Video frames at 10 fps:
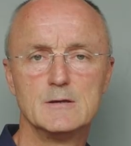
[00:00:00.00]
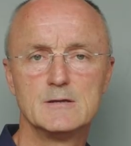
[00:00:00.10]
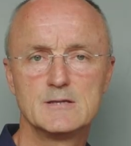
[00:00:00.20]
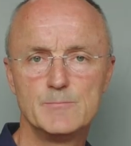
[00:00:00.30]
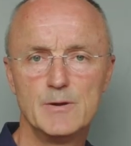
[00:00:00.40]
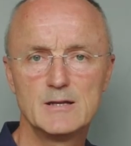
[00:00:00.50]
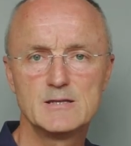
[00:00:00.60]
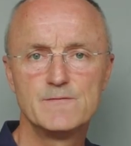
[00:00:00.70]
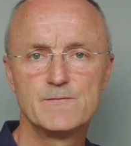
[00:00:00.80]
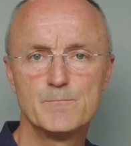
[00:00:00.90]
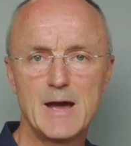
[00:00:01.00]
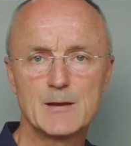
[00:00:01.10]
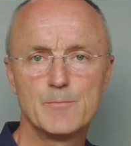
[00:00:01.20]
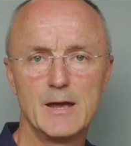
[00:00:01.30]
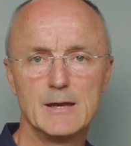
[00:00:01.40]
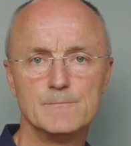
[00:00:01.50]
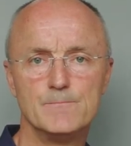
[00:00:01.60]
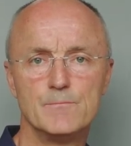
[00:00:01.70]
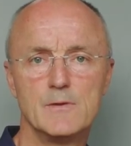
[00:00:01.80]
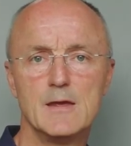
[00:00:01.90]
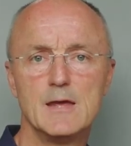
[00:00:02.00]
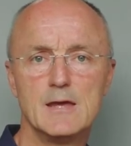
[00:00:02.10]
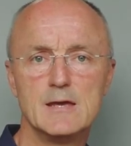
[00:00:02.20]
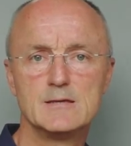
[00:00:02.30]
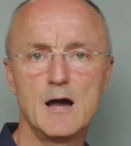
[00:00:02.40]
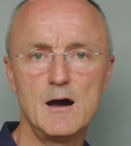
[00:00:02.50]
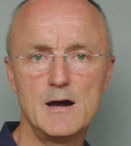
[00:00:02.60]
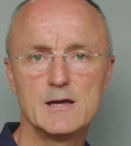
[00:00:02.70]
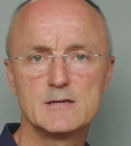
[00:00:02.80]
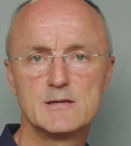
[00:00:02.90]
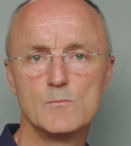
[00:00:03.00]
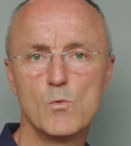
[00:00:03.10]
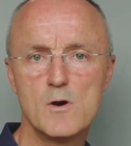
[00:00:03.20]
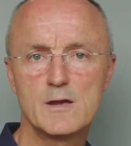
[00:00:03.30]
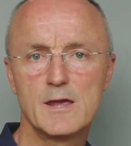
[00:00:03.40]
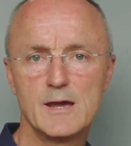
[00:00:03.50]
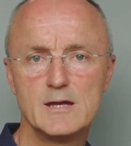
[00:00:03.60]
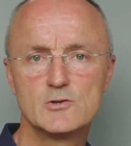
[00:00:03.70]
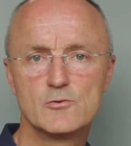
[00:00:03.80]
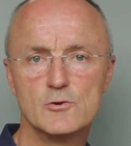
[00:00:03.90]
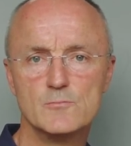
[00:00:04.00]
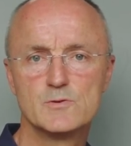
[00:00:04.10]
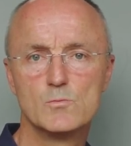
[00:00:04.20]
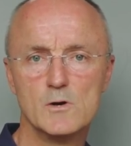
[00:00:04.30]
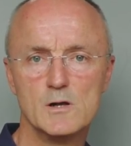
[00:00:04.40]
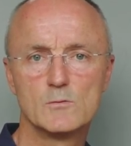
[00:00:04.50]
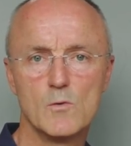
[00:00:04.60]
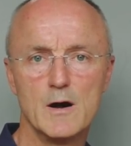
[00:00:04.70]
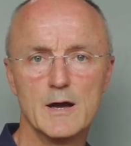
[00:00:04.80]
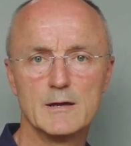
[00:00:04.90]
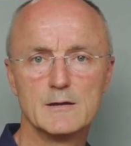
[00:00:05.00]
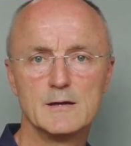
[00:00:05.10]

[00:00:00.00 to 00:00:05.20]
Disability from back pain is highest in working age groups worldwide.